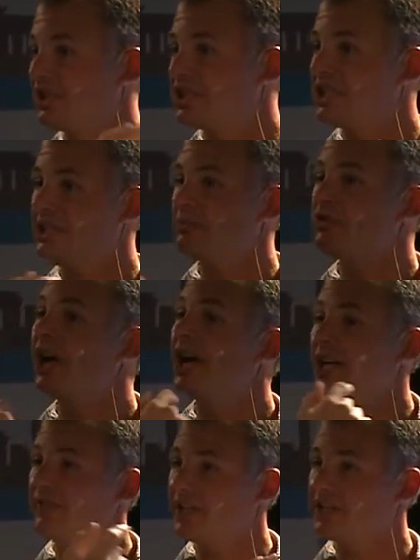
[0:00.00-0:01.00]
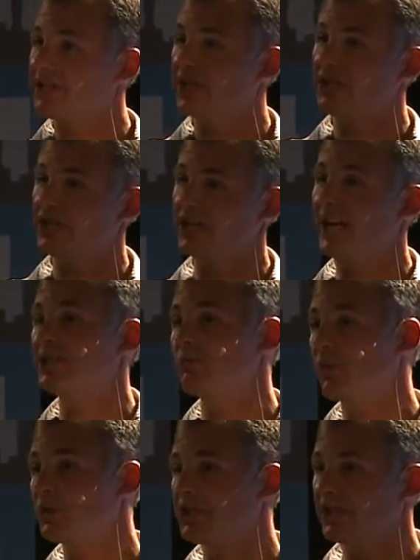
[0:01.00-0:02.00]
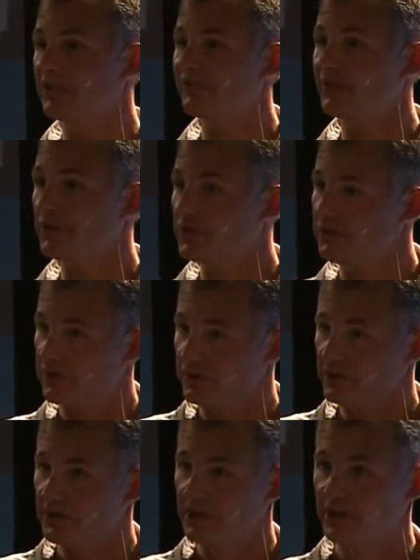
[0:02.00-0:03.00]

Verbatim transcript: able to keep track of that session as more data flows through.